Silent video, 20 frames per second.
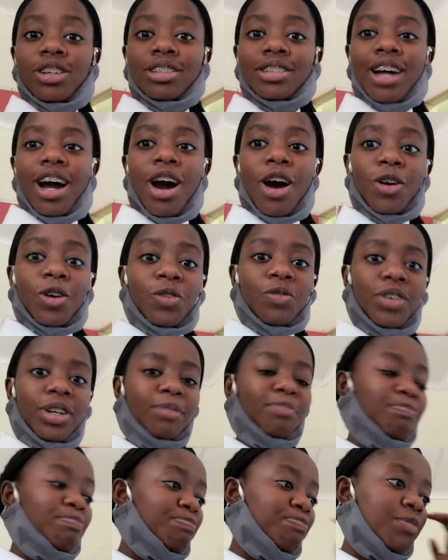locked out
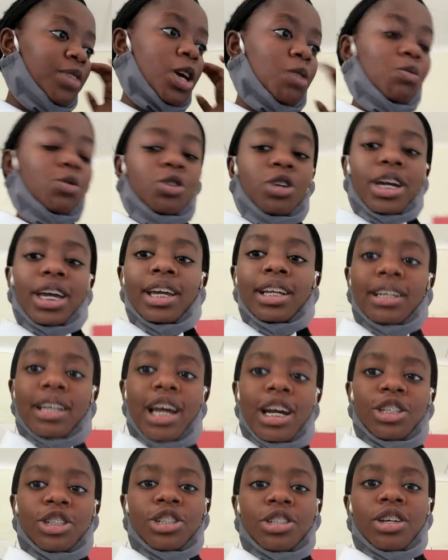of it and we
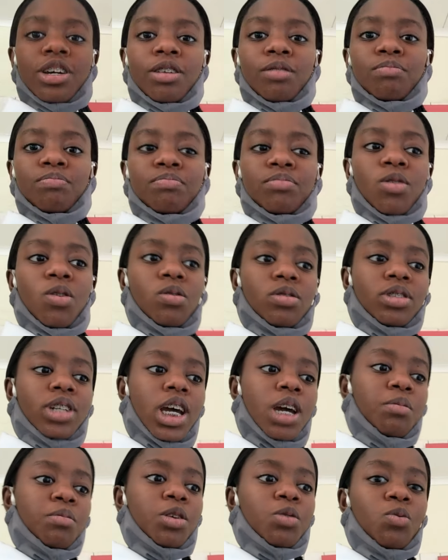eat lunch there the
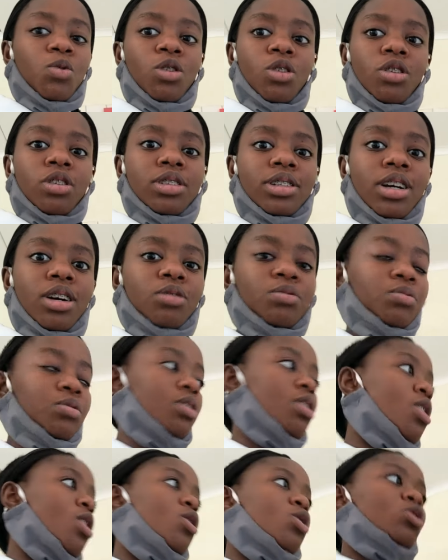whole time and we're locked
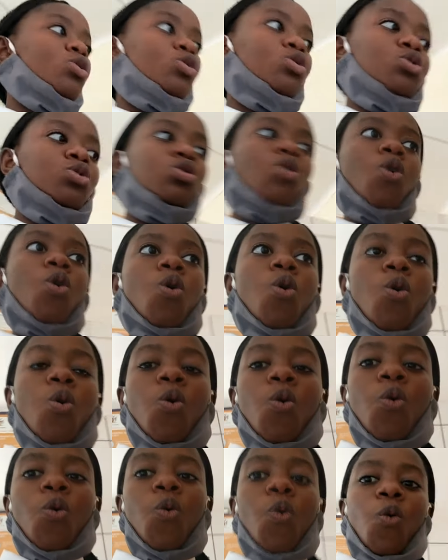out. So,
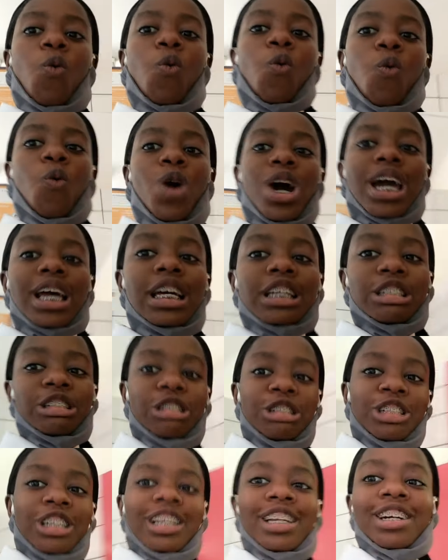what
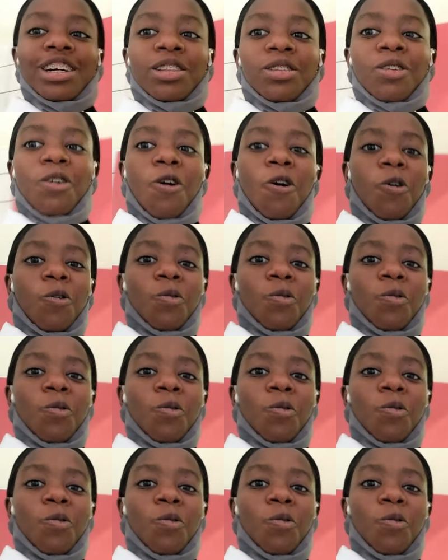kind of just chilling in the